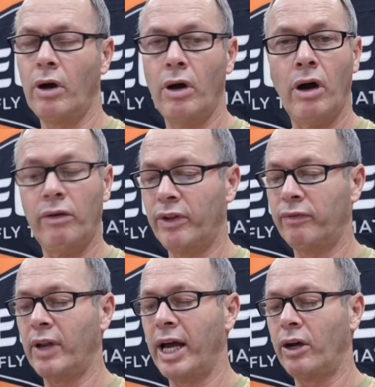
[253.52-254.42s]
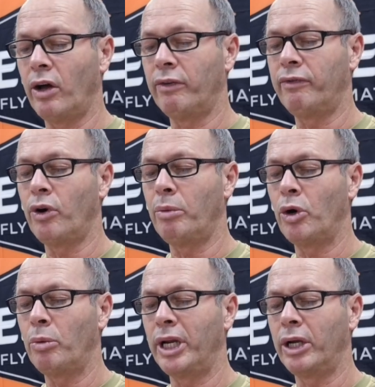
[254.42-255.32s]
of the fly or the foam
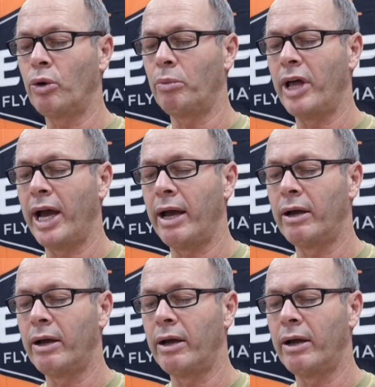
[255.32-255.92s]
opening up there.